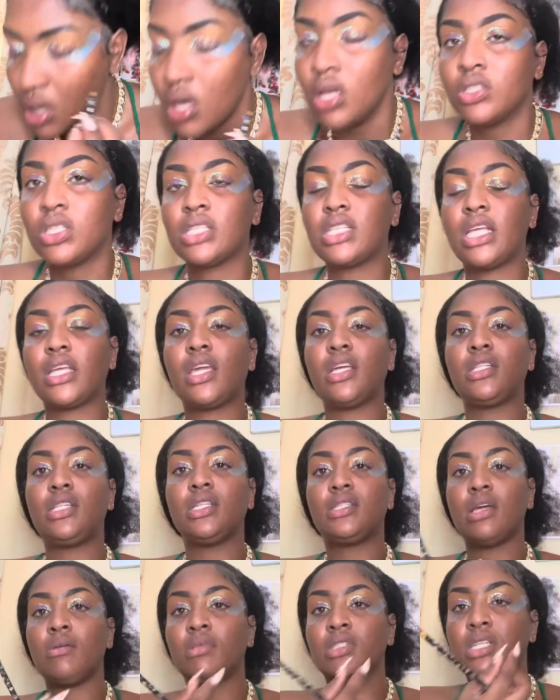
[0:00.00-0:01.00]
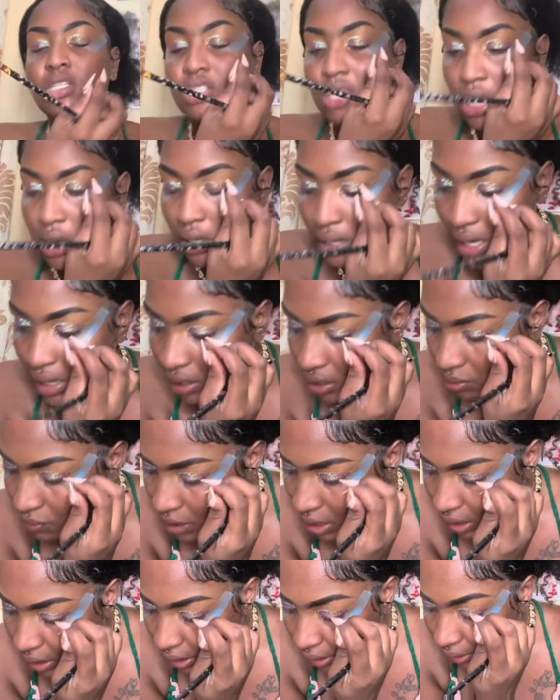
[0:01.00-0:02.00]
So say Kitty tell me say she got lucky
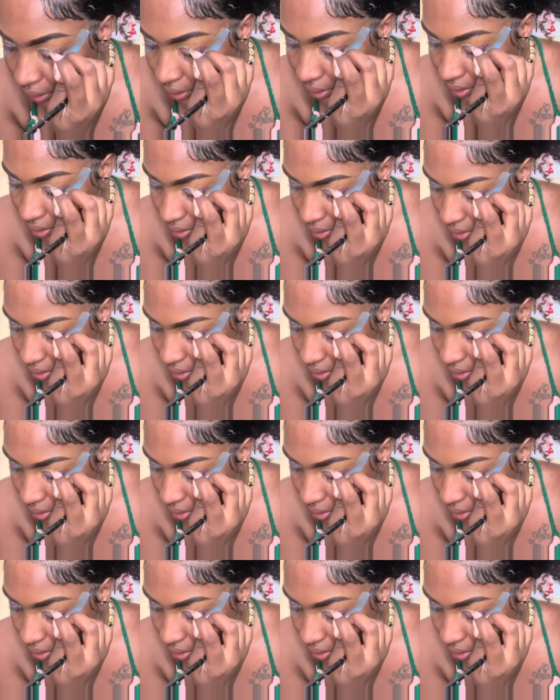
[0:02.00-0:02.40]
bar